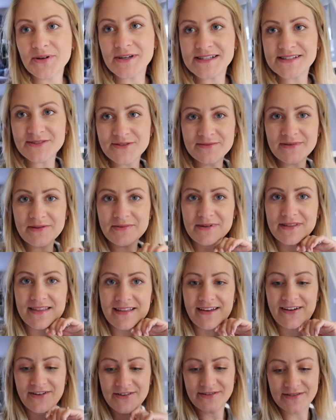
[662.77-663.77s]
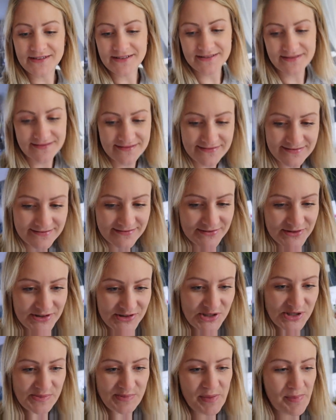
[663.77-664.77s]
he saw me with no,
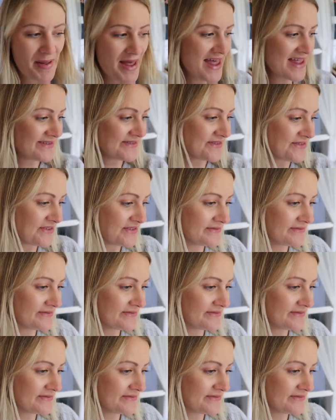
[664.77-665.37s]
just my pants